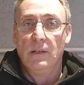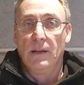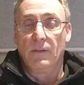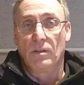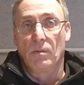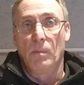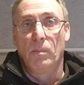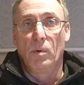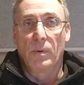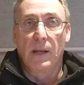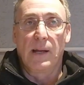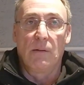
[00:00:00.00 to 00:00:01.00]
Every time I
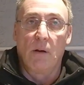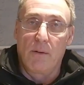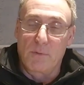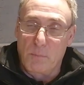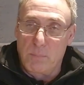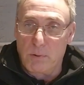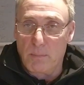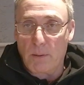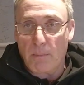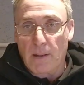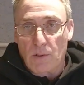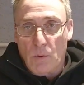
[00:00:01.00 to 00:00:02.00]
pulled it out after probably
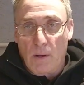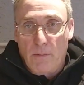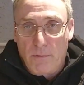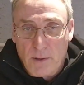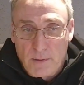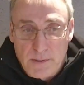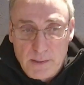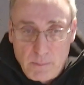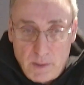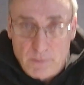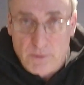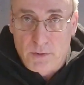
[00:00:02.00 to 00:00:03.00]
about 12, 13
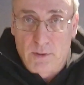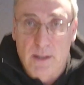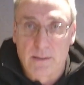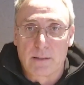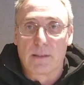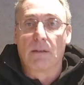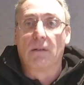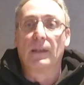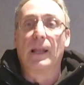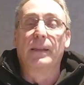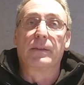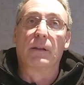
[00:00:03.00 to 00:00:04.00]
months, I
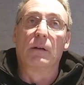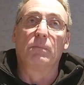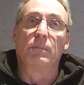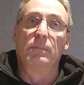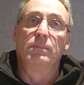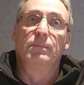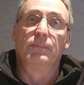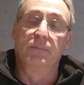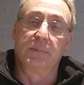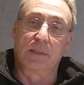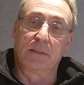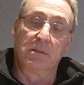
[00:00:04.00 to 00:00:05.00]
landed up
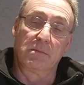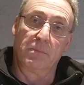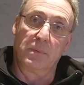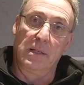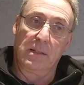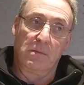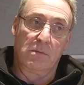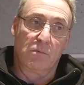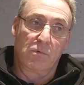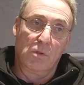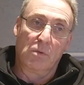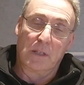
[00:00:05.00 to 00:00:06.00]
bloody
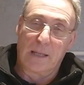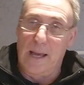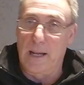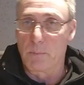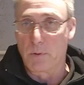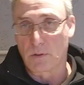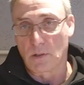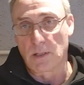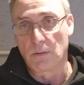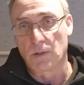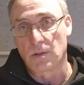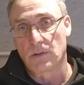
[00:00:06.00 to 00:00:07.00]
do the calipers because
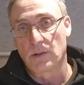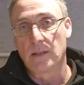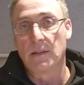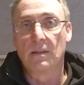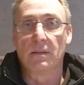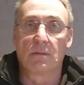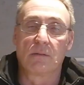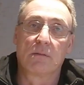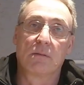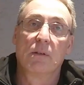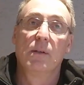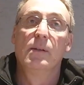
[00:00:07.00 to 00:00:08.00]
they were seized.
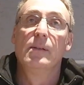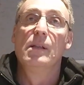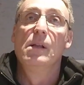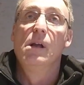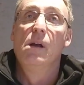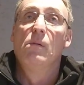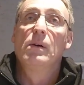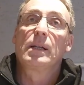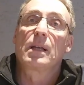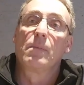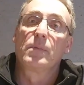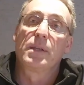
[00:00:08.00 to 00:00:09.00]
Well,
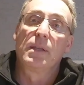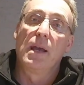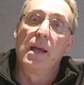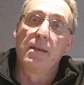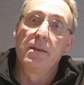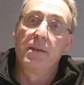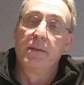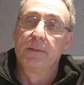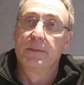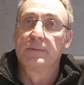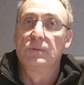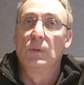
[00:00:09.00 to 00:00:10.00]
it came to the end
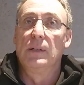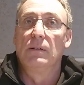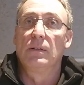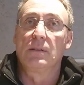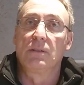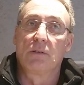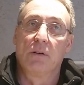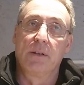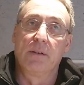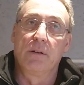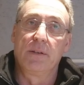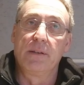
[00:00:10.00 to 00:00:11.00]
where I
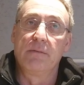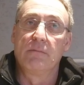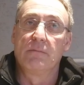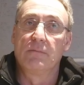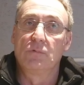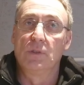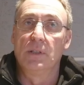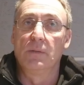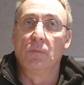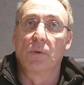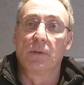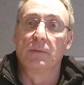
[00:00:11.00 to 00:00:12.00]
decided I didn't really
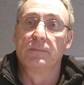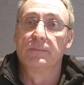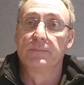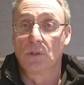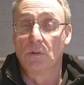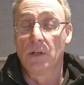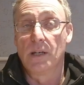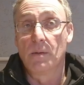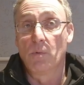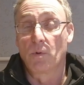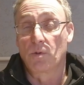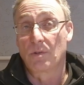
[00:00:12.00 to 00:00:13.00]
want to do it
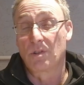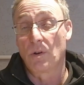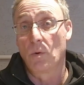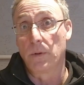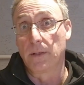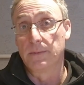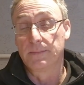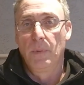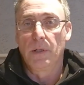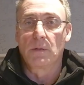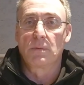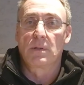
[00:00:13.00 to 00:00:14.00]
anymore, so I sold it.
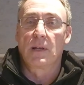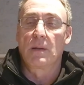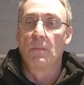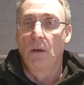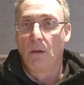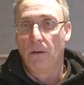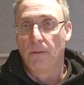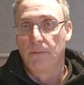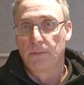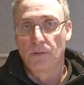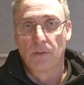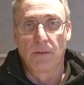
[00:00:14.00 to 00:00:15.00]
Biggest mistake of my
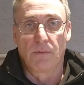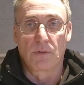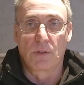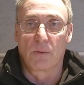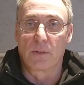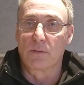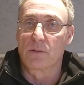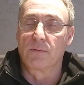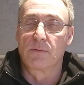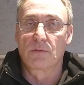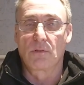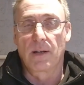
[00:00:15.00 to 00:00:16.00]
life. Should have never sold it. It was a
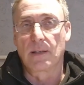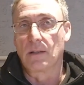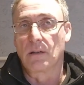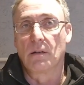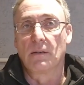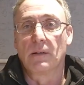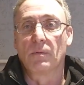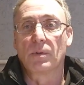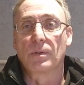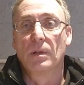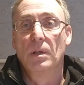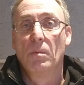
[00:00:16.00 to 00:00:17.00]
cracking car, that
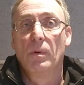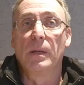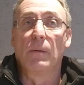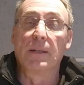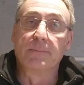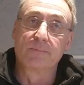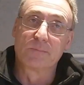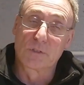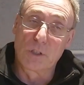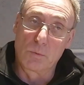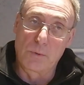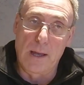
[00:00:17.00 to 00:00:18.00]
was. But anyway,
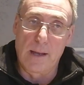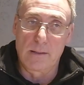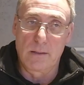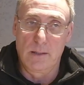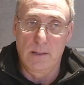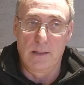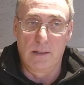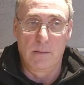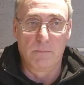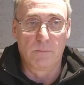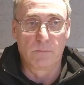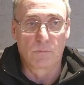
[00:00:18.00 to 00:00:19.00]
sold that
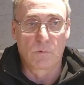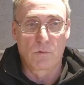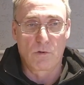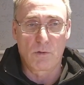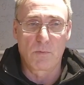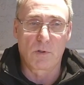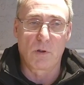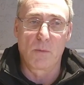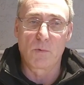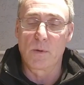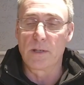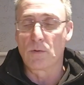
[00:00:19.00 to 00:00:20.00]
Christmas
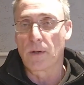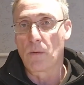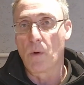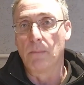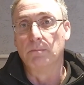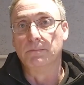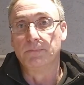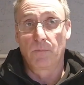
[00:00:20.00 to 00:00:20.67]
time 2021.